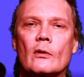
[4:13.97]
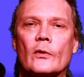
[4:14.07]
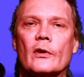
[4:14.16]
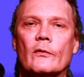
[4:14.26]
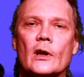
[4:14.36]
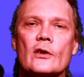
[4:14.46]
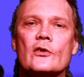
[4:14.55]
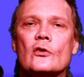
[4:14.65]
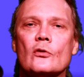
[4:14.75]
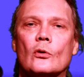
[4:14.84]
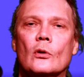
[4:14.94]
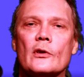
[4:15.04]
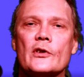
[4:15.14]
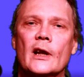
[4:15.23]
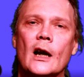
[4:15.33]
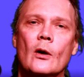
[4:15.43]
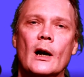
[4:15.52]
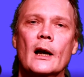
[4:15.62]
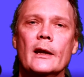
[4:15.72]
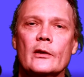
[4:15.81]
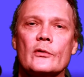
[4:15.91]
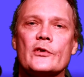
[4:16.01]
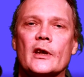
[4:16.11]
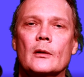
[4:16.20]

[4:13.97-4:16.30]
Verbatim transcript: over the various controls and how I use